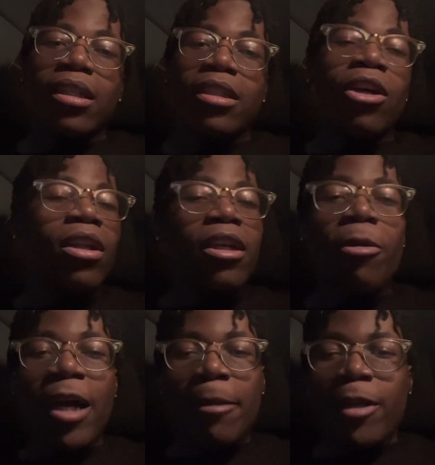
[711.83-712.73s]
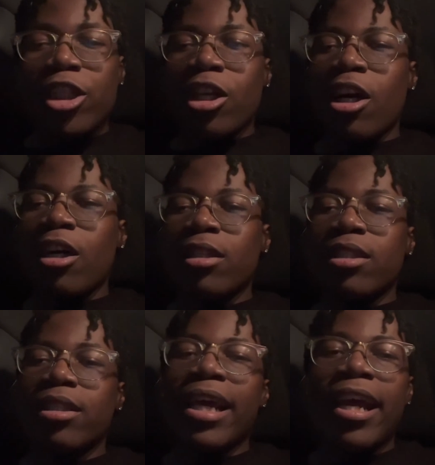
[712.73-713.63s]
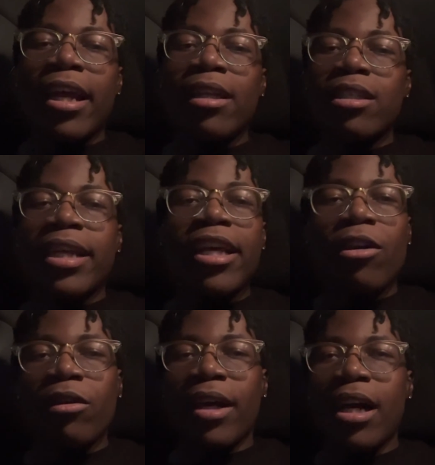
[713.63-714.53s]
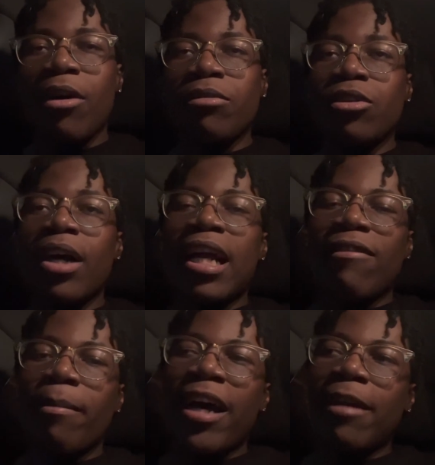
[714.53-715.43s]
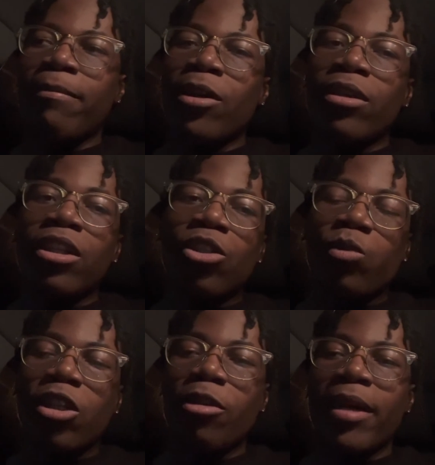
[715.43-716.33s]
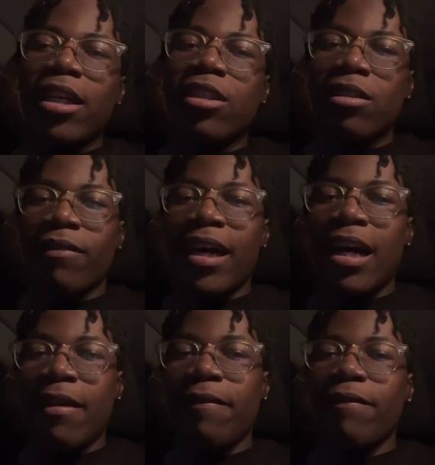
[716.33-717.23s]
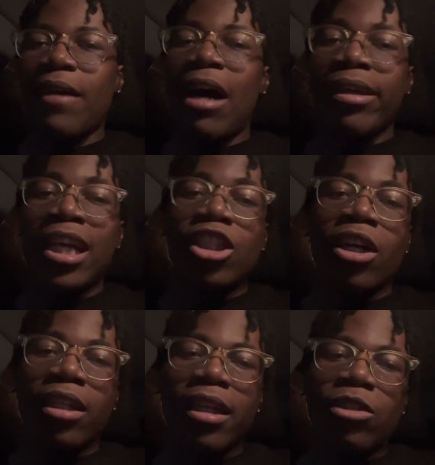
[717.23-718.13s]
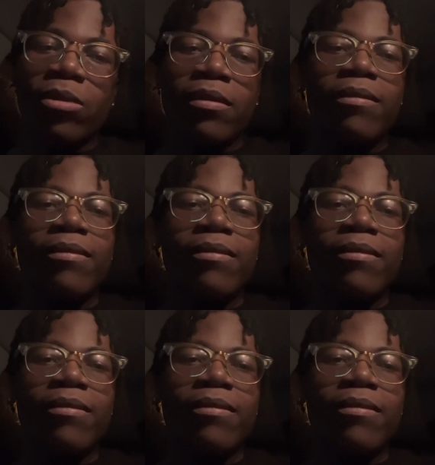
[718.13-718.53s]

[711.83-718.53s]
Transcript: Don't let nobody bitch y'all. Stand your ground. You gotta have a backbone in this world, man, to survive. I'll catch you on the next one.